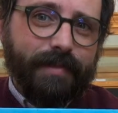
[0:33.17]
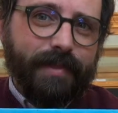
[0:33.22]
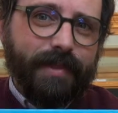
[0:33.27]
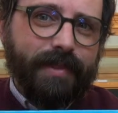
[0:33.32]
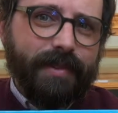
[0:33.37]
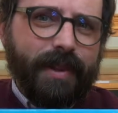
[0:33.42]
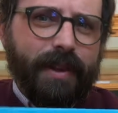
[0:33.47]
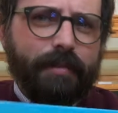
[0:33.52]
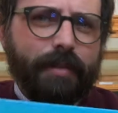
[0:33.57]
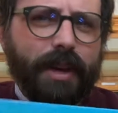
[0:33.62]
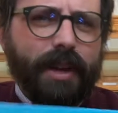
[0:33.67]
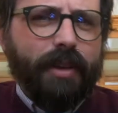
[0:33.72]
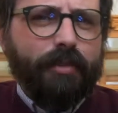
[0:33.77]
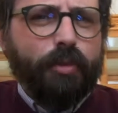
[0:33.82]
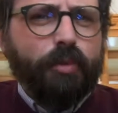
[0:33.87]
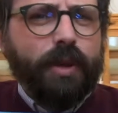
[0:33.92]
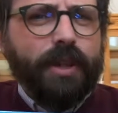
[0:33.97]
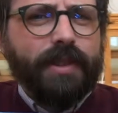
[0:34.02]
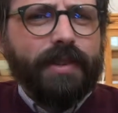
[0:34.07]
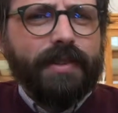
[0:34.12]
Has anybody ever
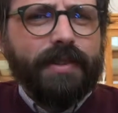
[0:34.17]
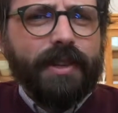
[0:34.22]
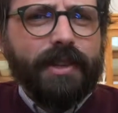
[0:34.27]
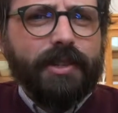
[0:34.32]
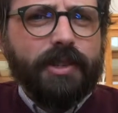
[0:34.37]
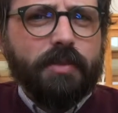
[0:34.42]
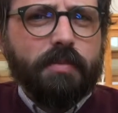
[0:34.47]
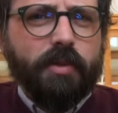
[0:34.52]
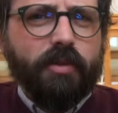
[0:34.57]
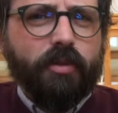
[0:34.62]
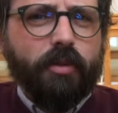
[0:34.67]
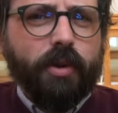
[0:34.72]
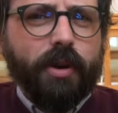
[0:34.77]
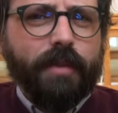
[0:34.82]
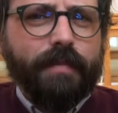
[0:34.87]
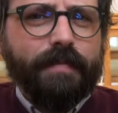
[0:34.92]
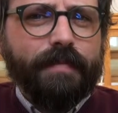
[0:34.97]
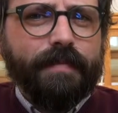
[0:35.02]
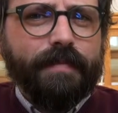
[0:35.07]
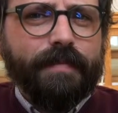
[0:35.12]
read The Sneetches before?
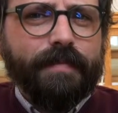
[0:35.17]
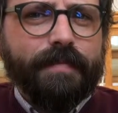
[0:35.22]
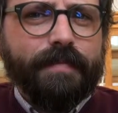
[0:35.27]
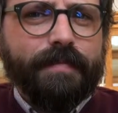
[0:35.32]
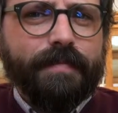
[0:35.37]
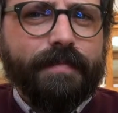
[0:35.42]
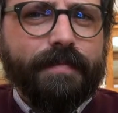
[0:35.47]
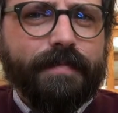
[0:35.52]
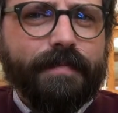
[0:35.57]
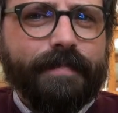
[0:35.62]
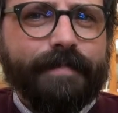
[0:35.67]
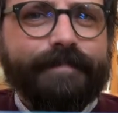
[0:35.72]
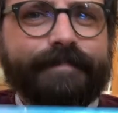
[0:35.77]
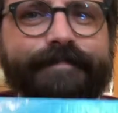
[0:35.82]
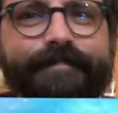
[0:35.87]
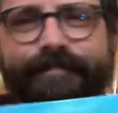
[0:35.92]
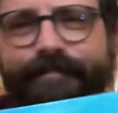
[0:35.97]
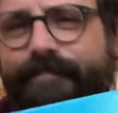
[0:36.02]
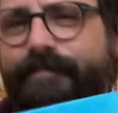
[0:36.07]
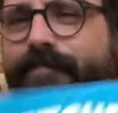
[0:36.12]
Hmm.
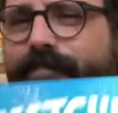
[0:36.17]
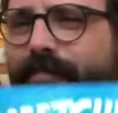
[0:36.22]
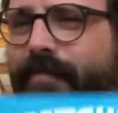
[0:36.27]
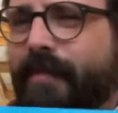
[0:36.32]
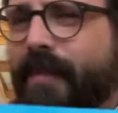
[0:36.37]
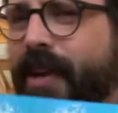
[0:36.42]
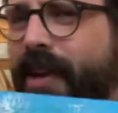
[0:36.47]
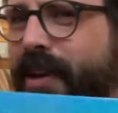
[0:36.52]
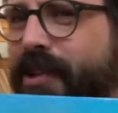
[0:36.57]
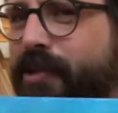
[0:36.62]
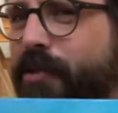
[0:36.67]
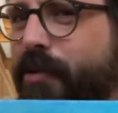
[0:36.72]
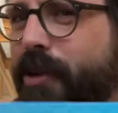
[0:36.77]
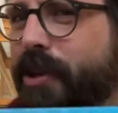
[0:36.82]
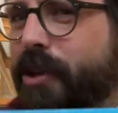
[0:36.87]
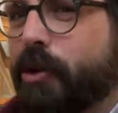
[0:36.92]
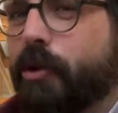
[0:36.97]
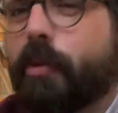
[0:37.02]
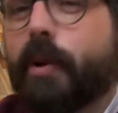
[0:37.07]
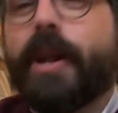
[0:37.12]
It's a
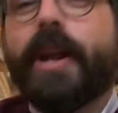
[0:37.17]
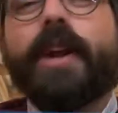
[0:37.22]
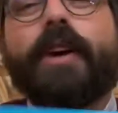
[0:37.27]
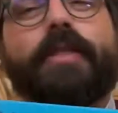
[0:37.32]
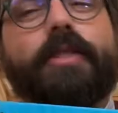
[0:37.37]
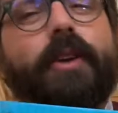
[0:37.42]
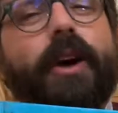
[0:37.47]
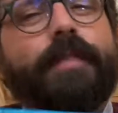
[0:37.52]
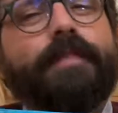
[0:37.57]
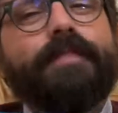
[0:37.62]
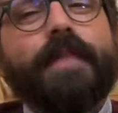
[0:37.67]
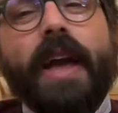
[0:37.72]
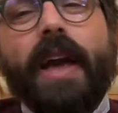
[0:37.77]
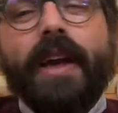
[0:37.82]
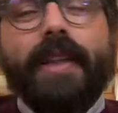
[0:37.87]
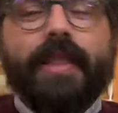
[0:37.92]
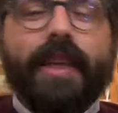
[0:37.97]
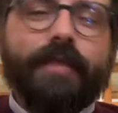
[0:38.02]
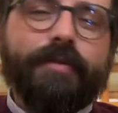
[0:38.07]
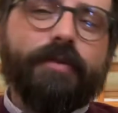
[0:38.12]
really good one, and I thought
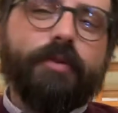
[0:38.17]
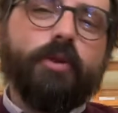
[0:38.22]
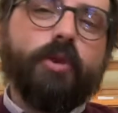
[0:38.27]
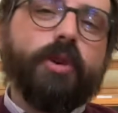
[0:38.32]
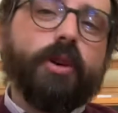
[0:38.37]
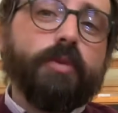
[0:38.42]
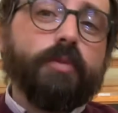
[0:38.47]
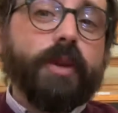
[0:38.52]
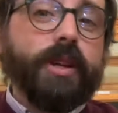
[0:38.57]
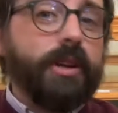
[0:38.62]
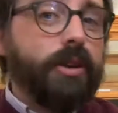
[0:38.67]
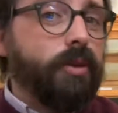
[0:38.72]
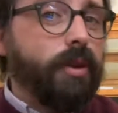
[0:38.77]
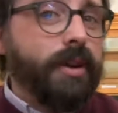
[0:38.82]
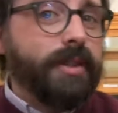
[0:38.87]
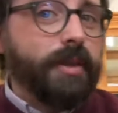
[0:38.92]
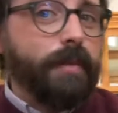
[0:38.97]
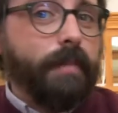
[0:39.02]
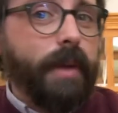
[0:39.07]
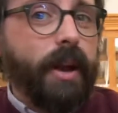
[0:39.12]
that for Read
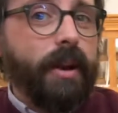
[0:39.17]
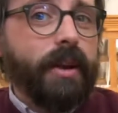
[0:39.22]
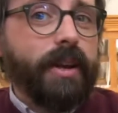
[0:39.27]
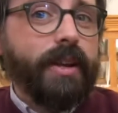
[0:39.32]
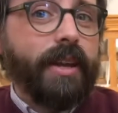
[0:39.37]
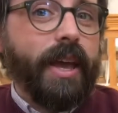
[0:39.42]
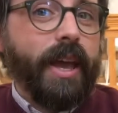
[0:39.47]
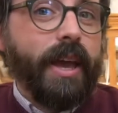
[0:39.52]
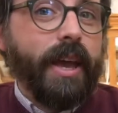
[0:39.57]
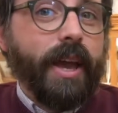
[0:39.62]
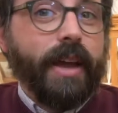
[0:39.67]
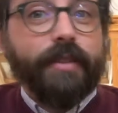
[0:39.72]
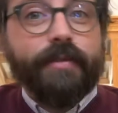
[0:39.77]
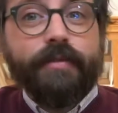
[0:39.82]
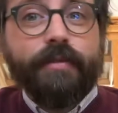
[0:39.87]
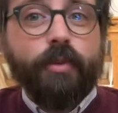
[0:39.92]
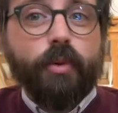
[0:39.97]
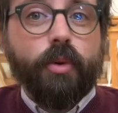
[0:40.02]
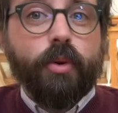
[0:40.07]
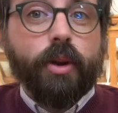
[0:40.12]
Across America Day and
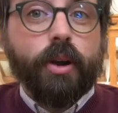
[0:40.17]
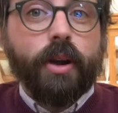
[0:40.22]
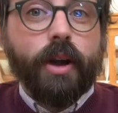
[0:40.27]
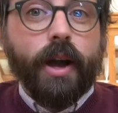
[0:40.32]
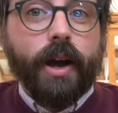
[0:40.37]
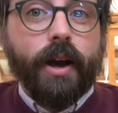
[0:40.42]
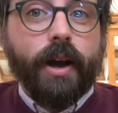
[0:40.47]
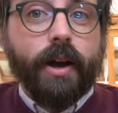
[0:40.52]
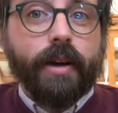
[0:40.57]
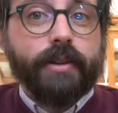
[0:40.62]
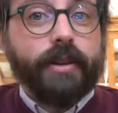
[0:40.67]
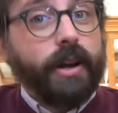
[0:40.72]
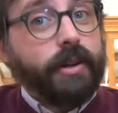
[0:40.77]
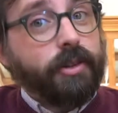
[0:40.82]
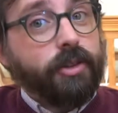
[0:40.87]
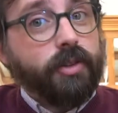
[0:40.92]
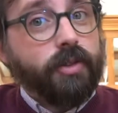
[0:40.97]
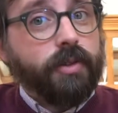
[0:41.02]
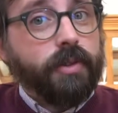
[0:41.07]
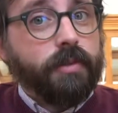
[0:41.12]
for uh,
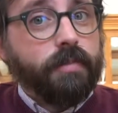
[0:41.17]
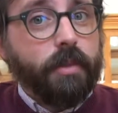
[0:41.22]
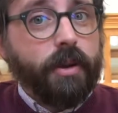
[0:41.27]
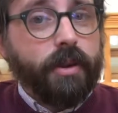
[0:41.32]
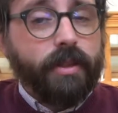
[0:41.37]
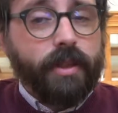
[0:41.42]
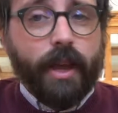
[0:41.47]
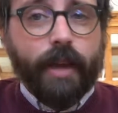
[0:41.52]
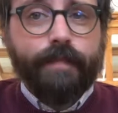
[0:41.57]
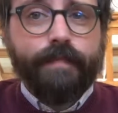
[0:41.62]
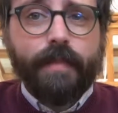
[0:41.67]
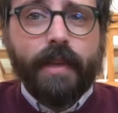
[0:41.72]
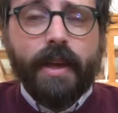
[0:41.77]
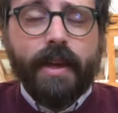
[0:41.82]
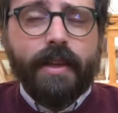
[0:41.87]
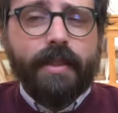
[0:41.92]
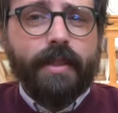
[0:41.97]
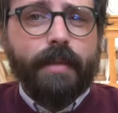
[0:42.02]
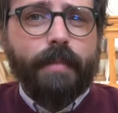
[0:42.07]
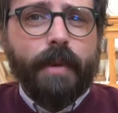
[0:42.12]
Dr. Seuss's birthday,
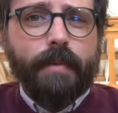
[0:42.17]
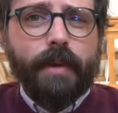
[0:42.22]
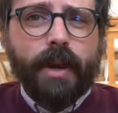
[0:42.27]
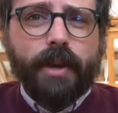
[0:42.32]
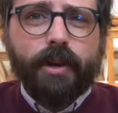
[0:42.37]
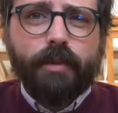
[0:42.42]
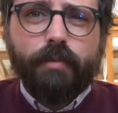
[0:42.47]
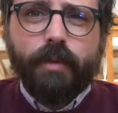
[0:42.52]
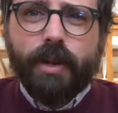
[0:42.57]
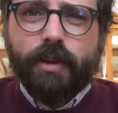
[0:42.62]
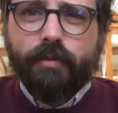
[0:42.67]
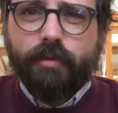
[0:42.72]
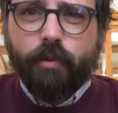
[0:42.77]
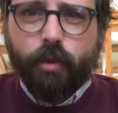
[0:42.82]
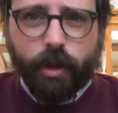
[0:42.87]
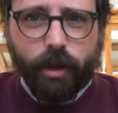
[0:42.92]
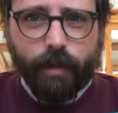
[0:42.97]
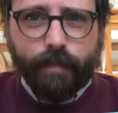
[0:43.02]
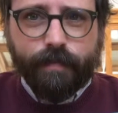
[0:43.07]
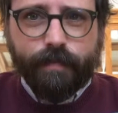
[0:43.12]
that maybe I could read it for
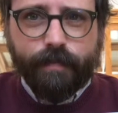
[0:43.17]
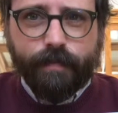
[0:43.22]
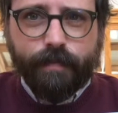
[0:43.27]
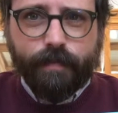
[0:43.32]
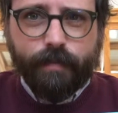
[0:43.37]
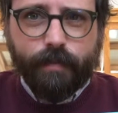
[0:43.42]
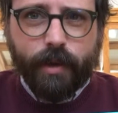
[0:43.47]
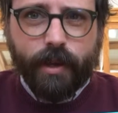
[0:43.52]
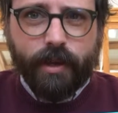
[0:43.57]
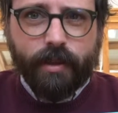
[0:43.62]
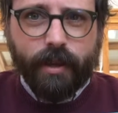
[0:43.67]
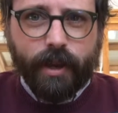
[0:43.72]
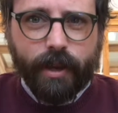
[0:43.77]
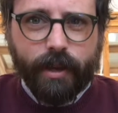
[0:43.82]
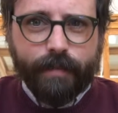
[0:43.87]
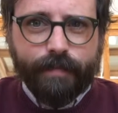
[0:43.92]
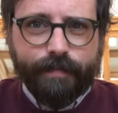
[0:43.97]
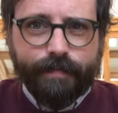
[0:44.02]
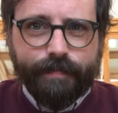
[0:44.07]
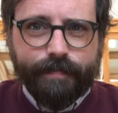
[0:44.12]
you. What do you
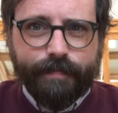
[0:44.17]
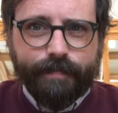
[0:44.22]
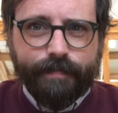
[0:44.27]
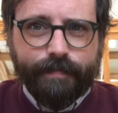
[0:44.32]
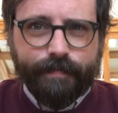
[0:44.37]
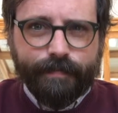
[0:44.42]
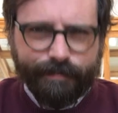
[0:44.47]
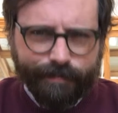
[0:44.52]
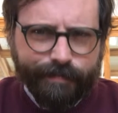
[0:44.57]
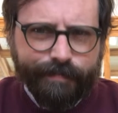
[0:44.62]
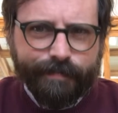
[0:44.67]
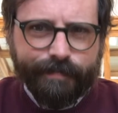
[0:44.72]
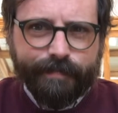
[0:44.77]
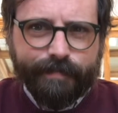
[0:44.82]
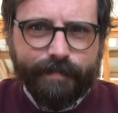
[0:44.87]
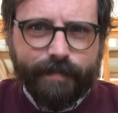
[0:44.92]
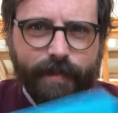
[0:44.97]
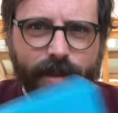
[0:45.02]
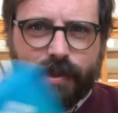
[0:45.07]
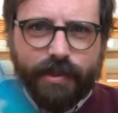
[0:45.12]
think?
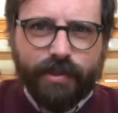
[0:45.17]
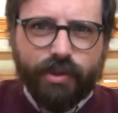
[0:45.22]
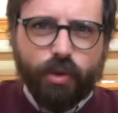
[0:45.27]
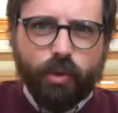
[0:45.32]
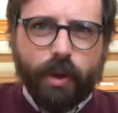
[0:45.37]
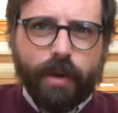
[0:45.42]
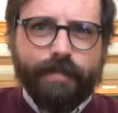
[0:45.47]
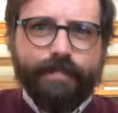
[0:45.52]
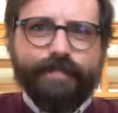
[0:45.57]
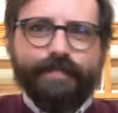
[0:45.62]
Let's do it.